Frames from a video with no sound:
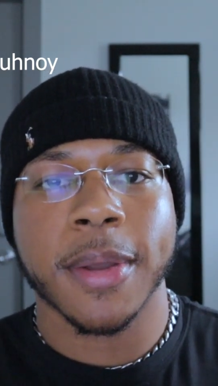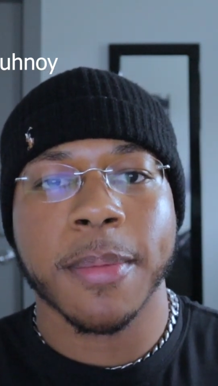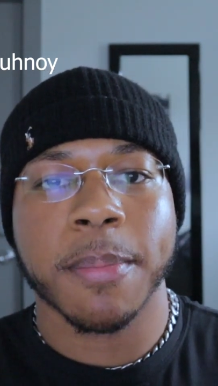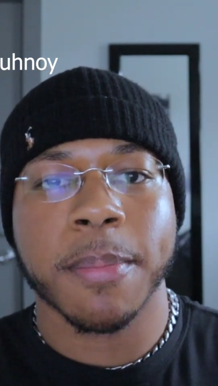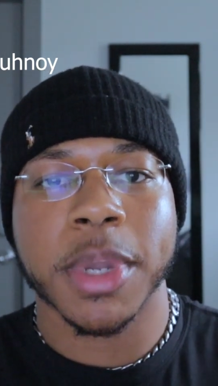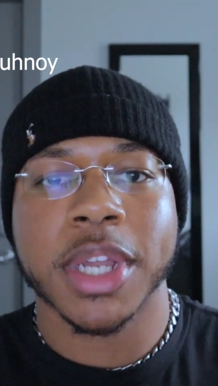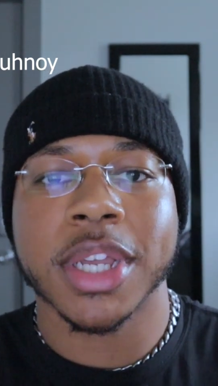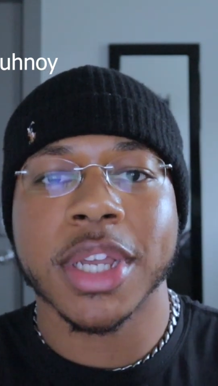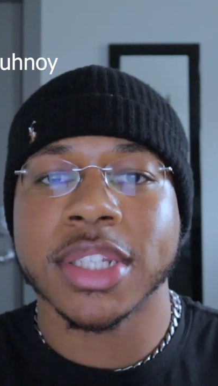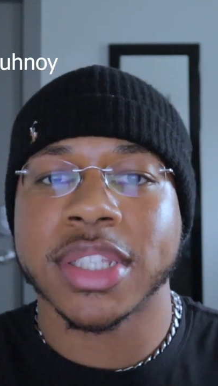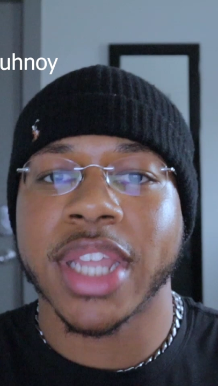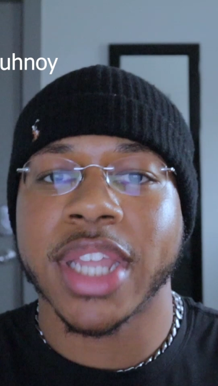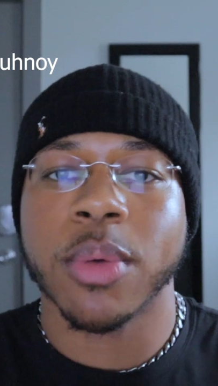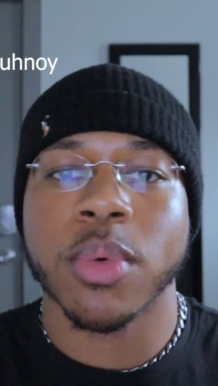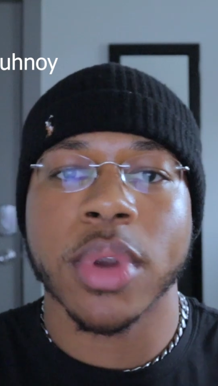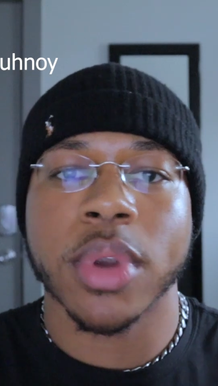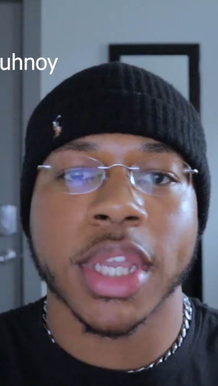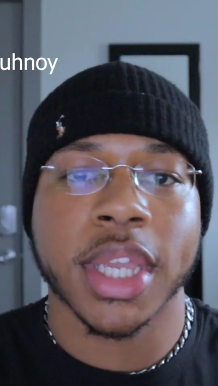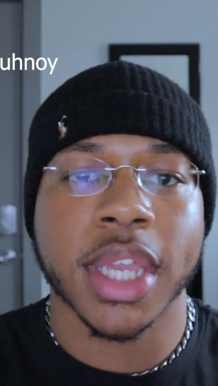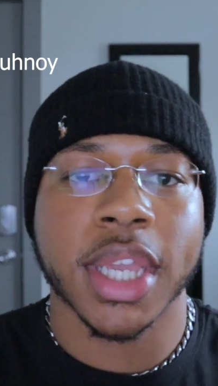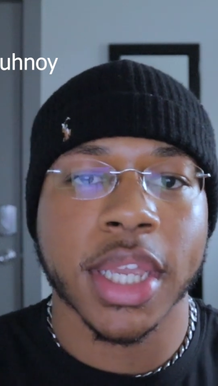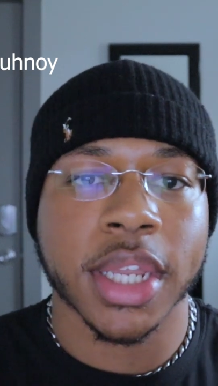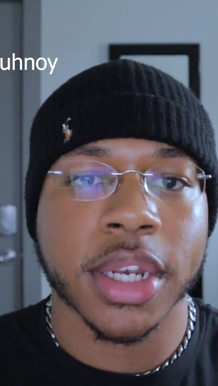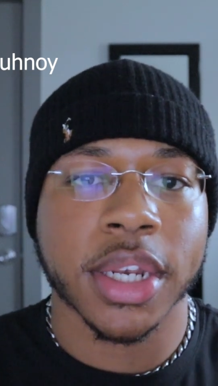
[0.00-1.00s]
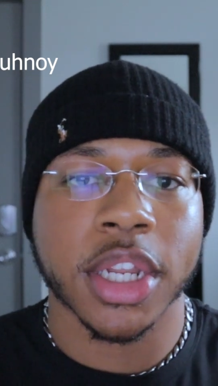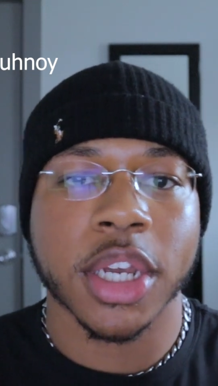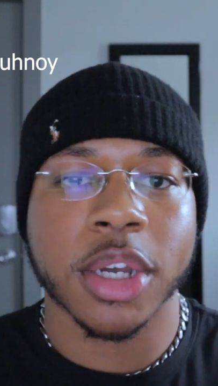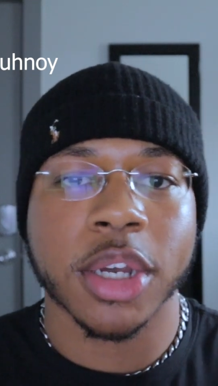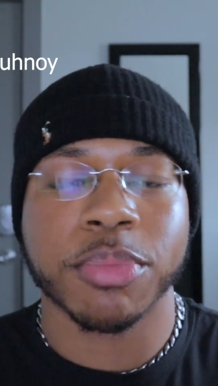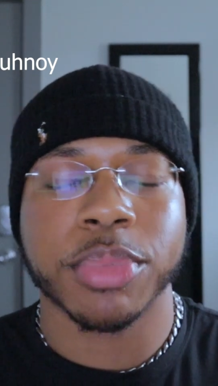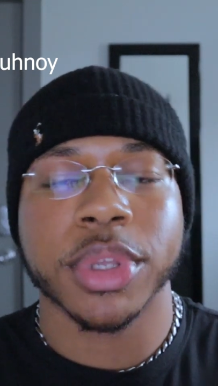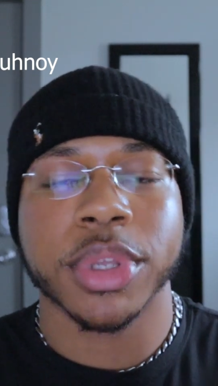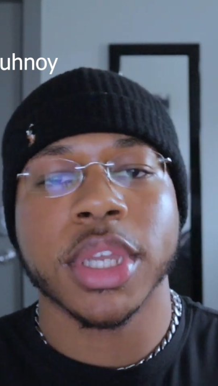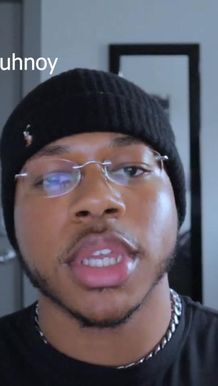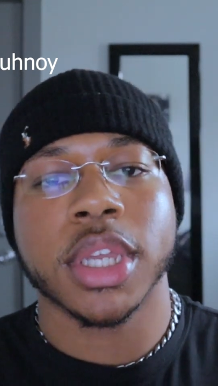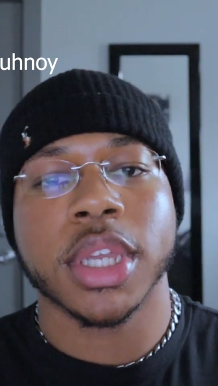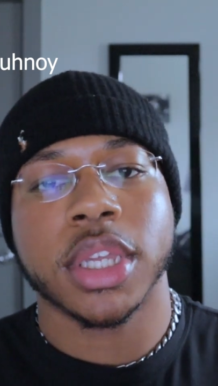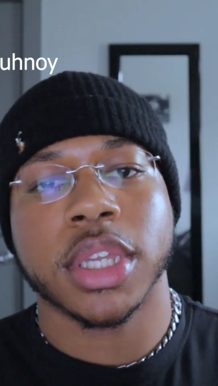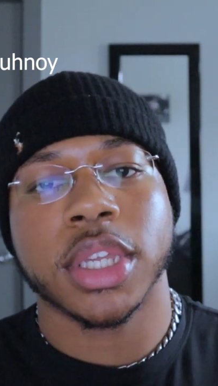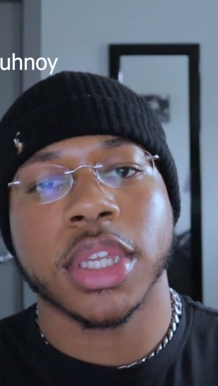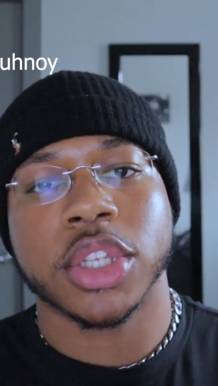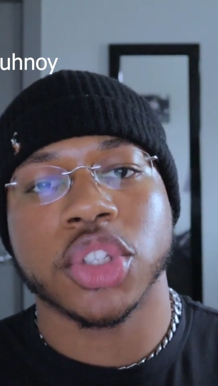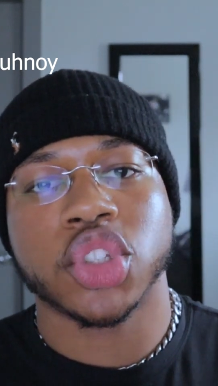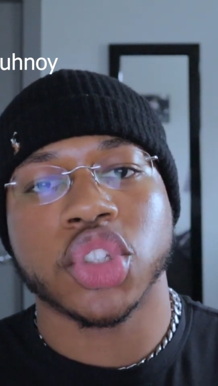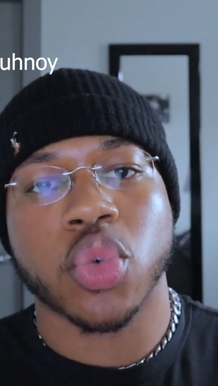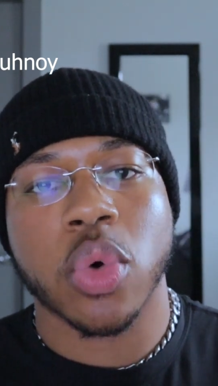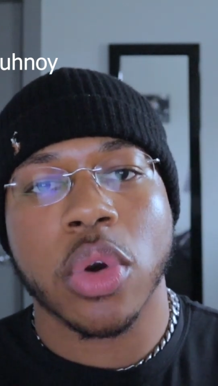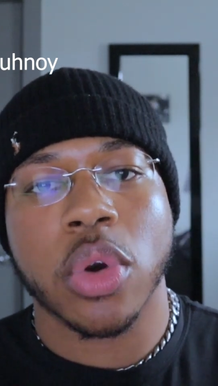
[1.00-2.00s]
because they were getting up
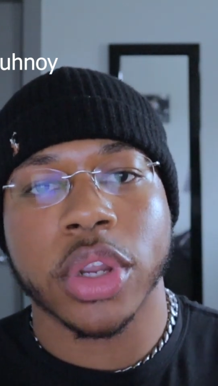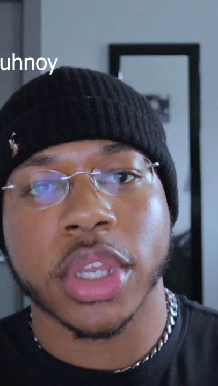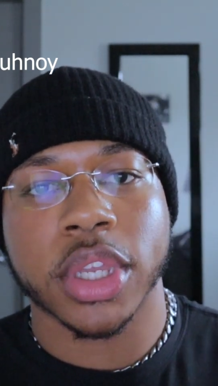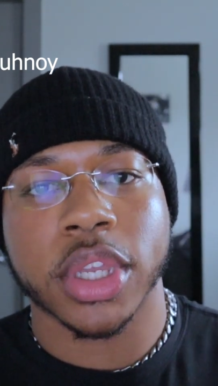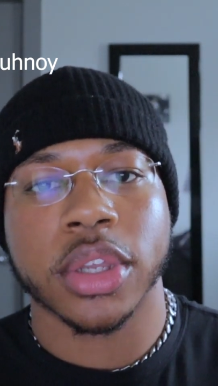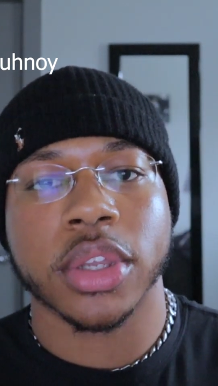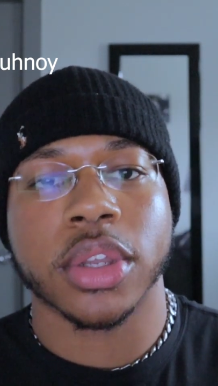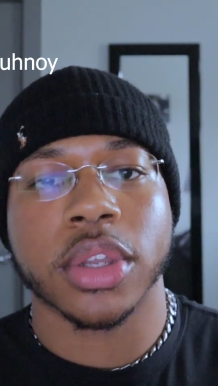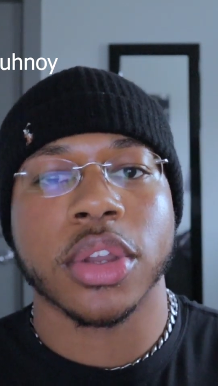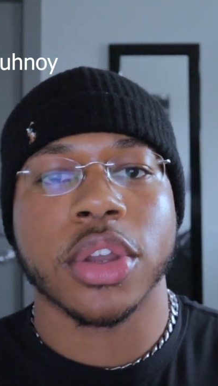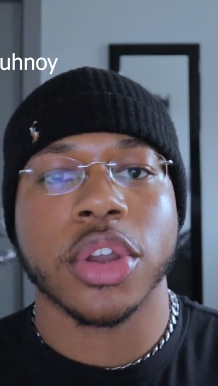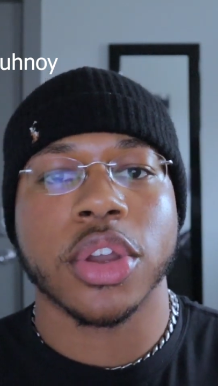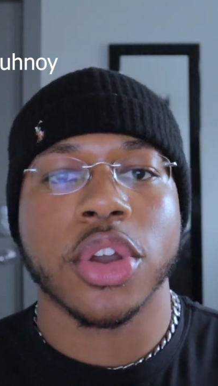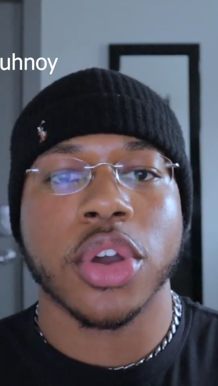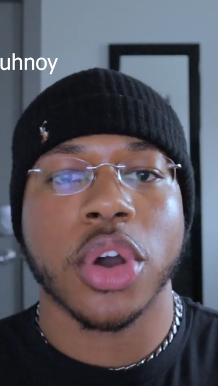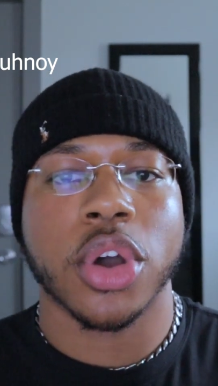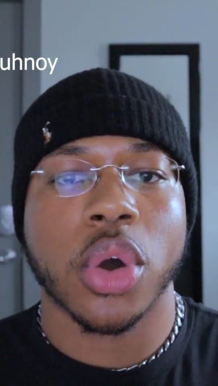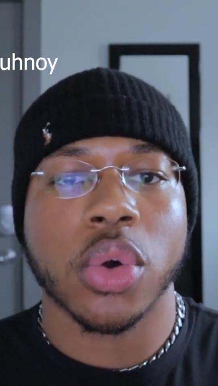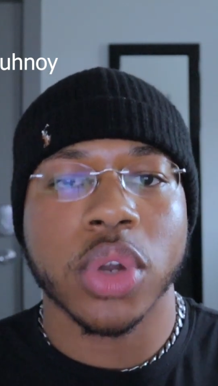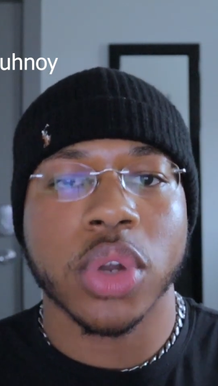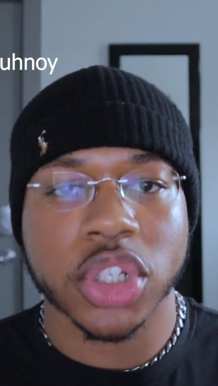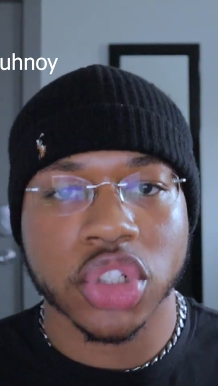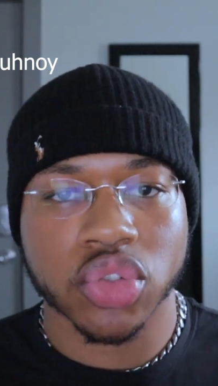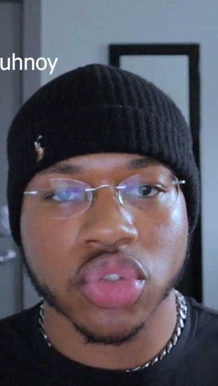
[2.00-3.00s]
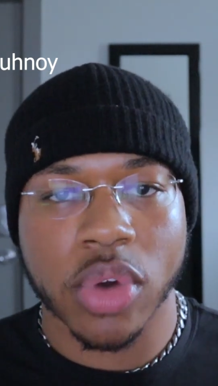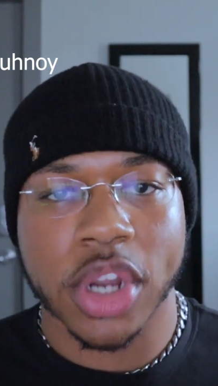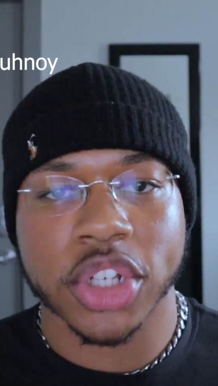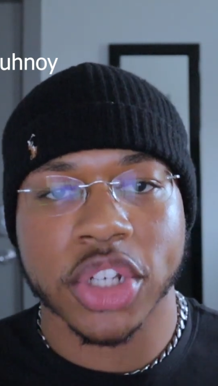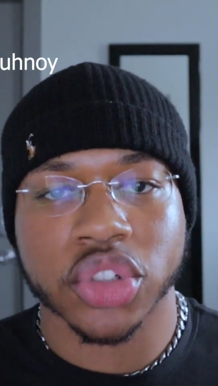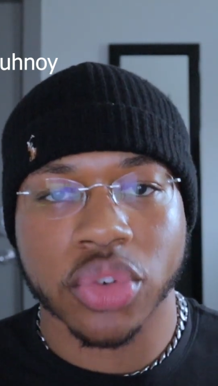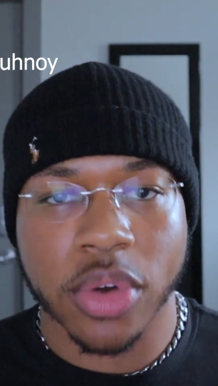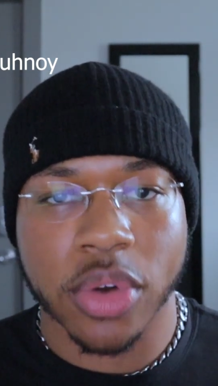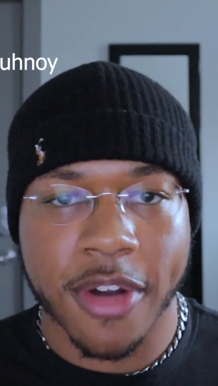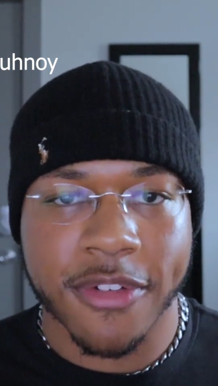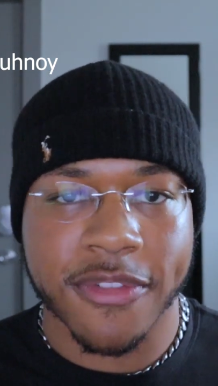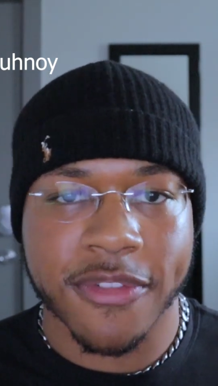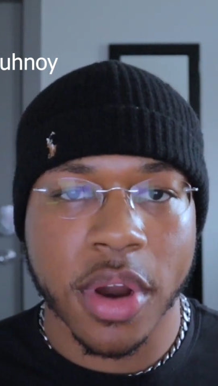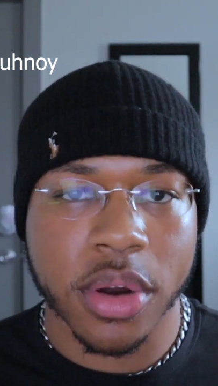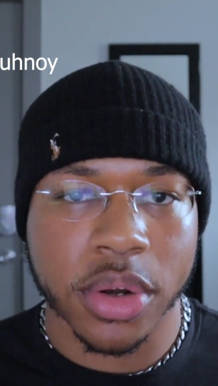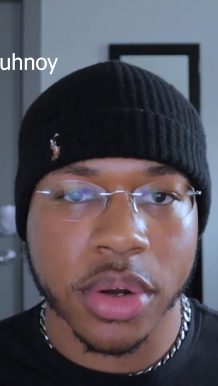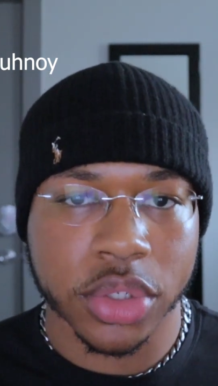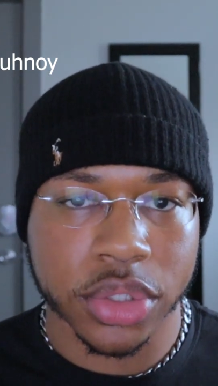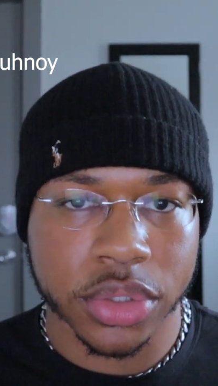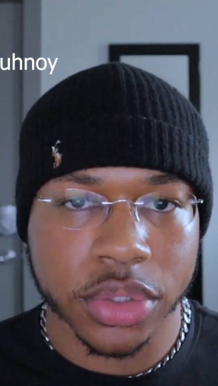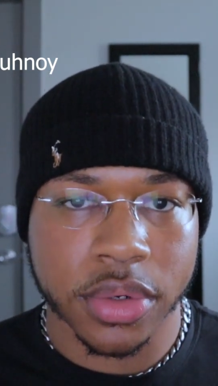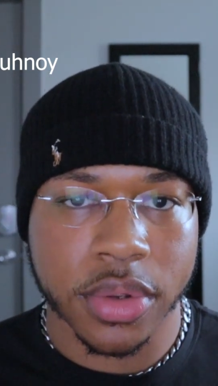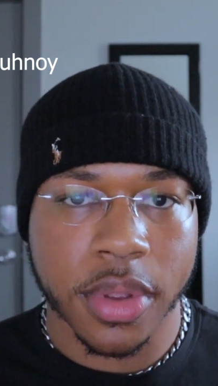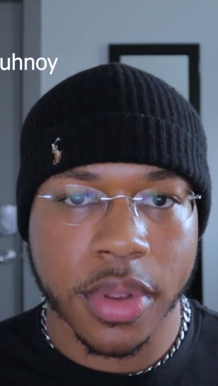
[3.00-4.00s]
and twerking on his restaurant
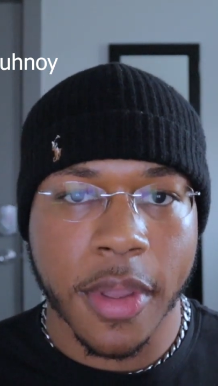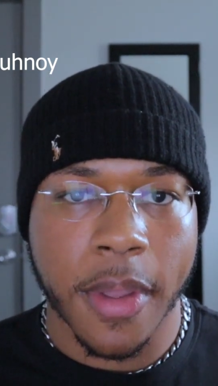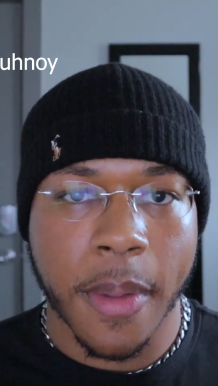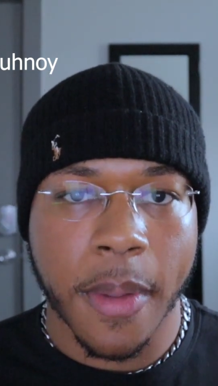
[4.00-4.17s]
furniture.